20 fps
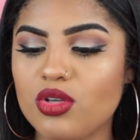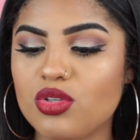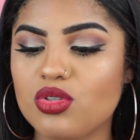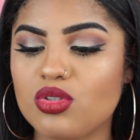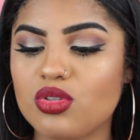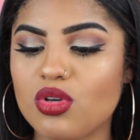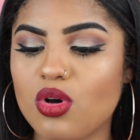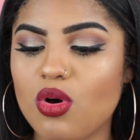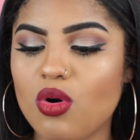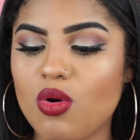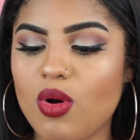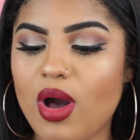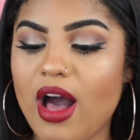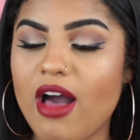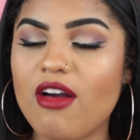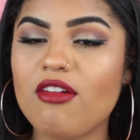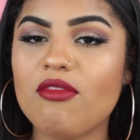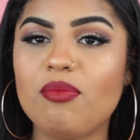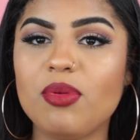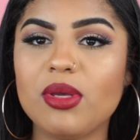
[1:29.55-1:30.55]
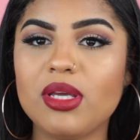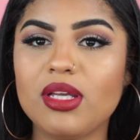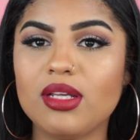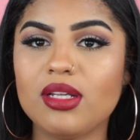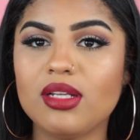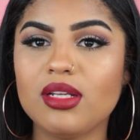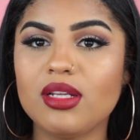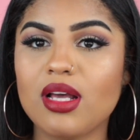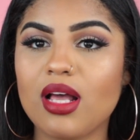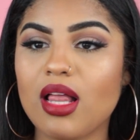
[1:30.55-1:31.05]
So I've
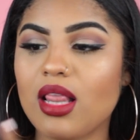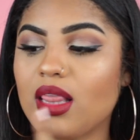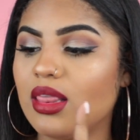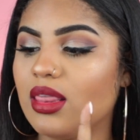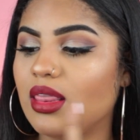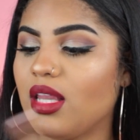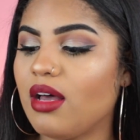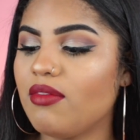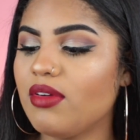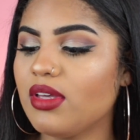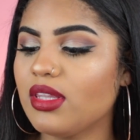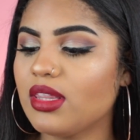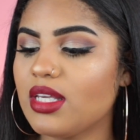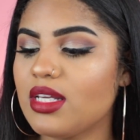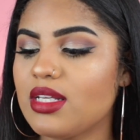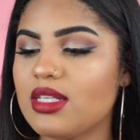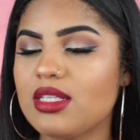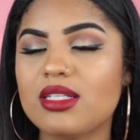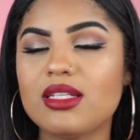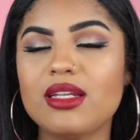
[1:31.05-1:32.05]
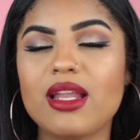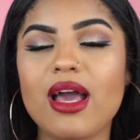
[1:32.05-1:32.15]
been loving this.